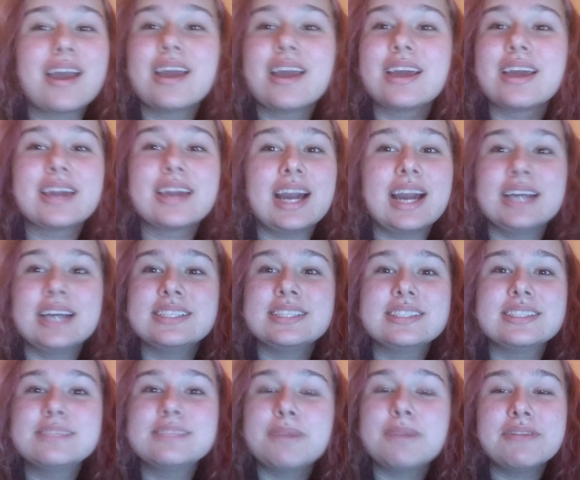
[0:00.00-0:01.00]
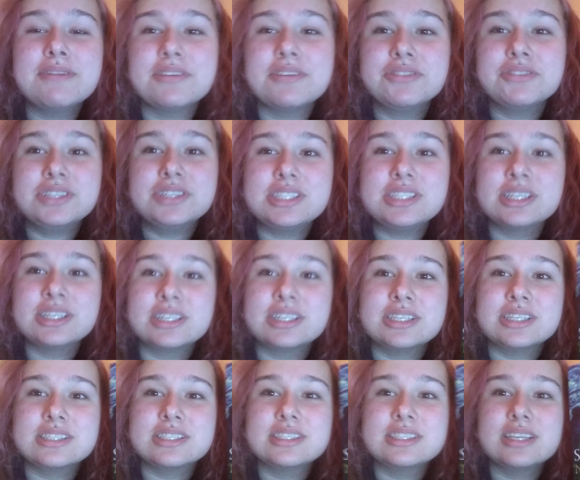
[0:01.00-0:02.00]
Guys, this is my favourite
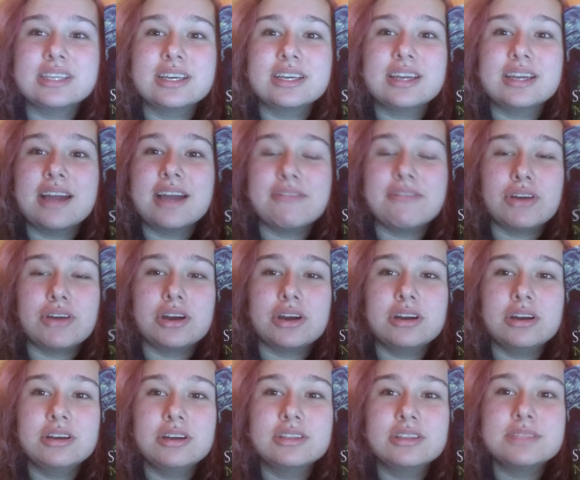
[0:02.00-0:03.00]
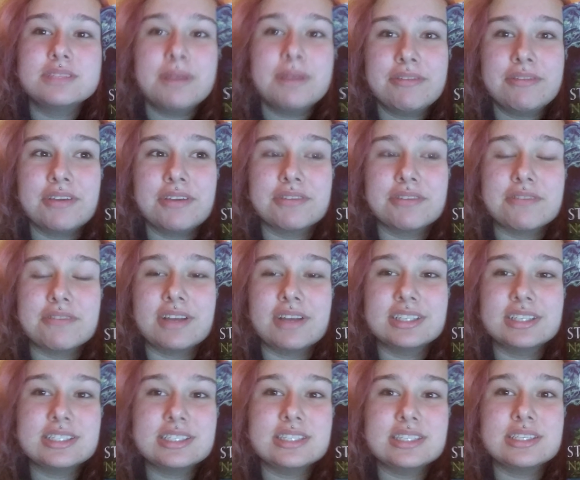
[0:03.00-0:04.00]
series ever. This is my favourite
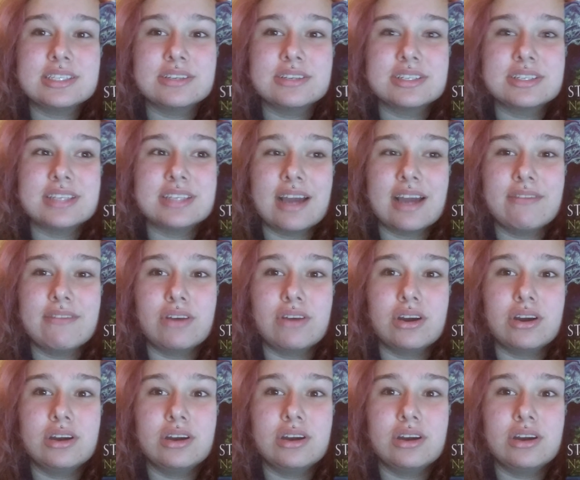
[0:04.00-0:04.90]
fantasy series ever.